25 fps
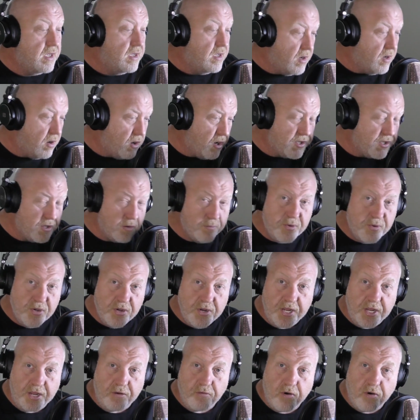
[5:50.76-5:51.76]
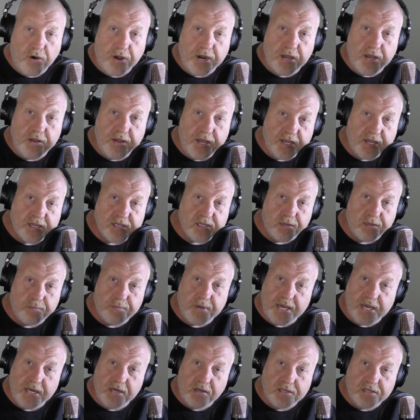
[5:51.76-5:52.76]
Oh, you beauty, righto, excellent,
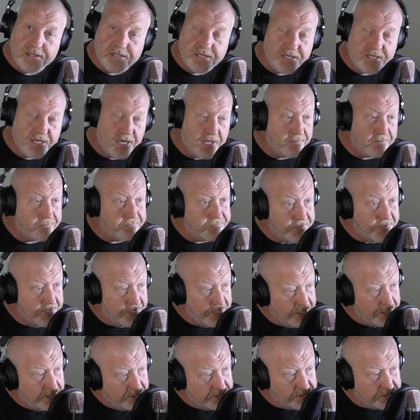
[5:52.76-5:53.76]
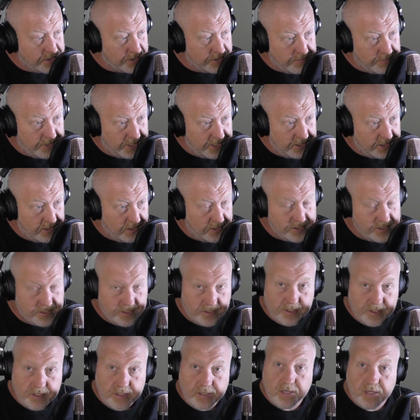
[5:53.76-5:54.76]
my headlights are done. Turn my headlights
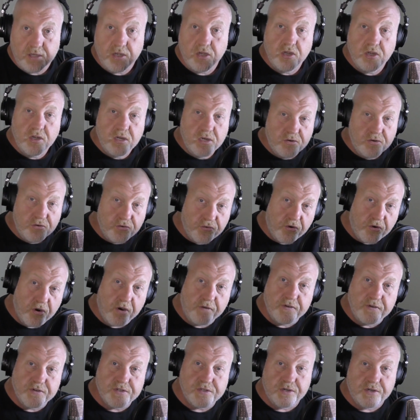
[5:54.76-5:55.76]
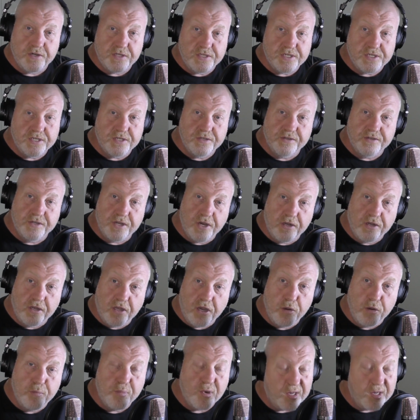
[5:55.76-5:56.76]
on, driver's side still no
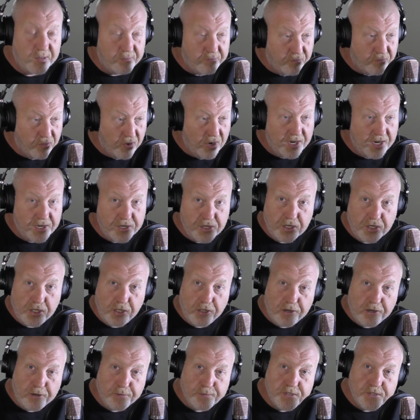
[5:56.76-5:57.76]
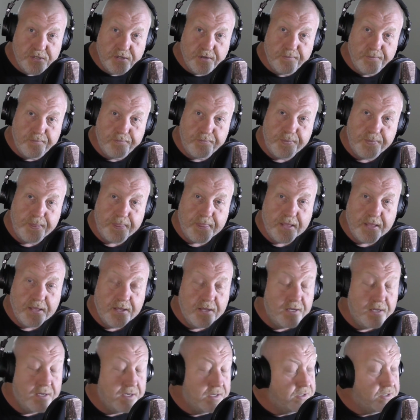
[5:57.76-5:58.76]
low beam, brand new globes.
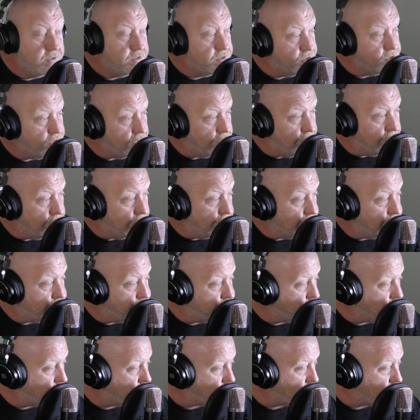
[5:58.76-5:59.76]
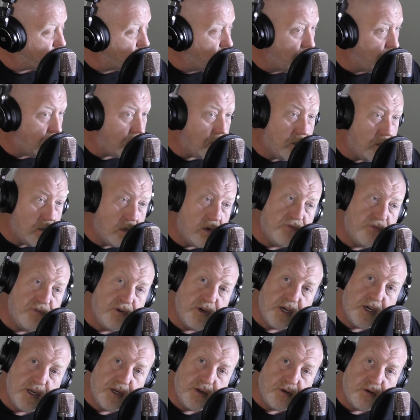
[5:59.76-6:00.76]
So, off we
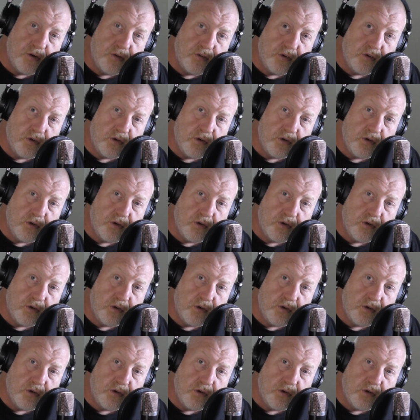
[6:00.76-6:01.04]
go to Dr.